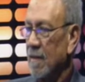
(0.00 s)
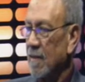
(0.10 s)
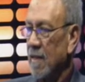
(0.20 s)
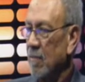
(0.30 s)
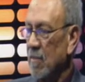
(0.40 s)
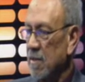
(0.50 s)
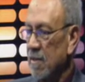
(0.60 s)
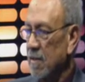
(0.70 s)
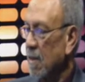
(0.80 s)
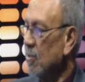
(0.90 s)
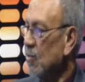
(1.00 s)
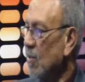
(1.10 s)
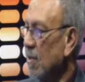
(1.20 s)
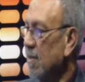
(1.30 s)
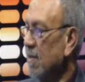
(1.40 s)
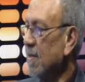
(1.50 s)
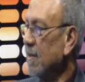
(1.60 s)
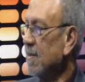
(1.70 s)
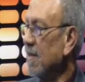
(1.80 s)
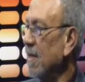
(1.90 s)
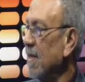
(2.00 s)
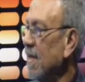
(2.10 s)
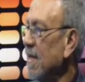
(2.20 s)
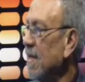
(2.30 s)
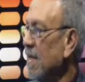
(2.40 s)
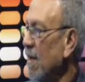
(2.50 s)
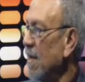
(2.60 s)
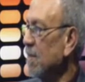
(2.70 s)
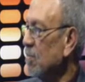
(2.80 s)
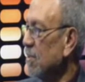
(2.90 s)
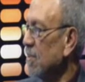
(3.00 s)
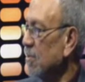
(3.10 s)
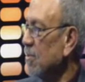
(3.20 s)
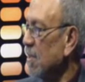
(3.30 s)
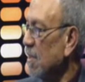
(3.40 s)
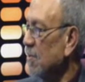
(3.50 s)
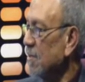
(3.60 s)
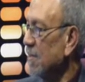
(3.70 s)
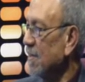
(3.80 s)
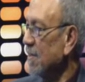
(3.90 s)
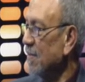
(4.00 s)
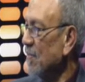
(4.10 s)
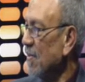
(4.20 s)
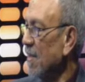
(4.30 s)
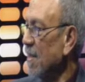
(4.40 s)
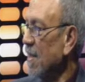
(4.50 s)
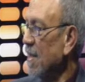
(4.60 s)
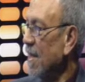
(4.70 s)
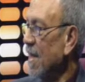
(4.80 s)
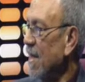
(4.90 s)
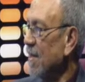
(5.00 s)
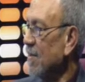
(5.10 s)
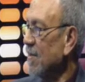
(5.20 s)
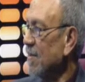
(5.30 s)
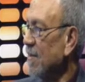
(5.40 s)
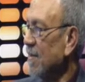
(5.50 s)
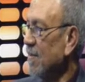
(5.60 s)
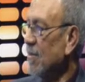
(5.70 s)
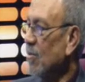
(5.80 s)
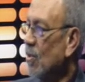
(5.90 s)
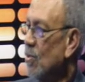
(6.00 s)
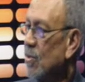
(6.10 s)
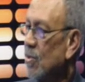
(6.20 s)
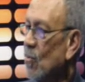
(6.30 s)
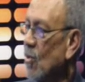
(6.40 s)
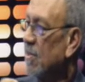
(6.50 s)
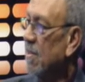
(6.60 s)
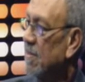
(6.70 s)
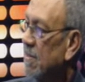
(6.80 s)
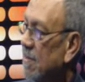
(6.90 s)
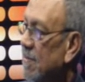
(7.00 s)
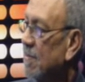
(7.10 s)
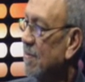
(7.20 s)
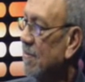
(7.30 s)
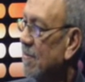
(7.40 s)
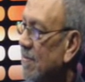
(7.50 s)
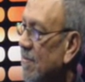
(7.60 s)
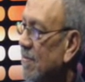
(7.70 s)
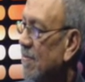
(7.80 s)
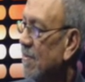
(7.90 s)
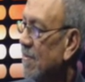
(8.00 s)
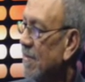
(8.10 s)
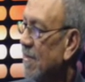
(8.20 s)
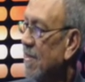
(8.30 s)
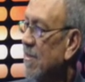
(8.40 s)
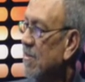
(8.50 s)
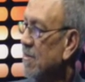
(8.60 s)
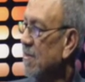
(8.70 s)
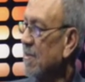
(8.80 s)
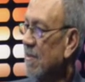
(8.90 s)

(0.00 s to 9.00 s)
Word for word: in Mr. Trump's word, he likes business deals, see. And the road to Washington is